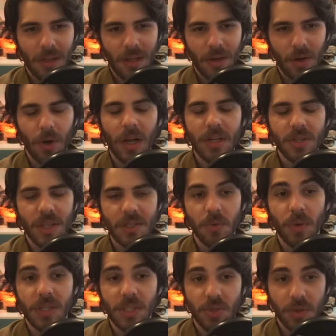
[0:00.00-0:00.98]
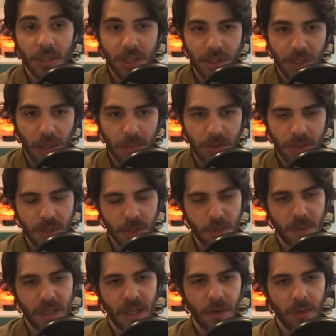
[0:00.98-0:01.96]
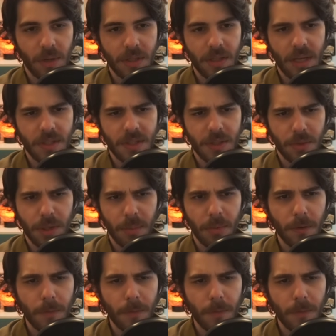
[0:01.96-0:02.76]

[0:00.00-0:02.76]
Or actually, that's a registration number, excuse me, not a serial number.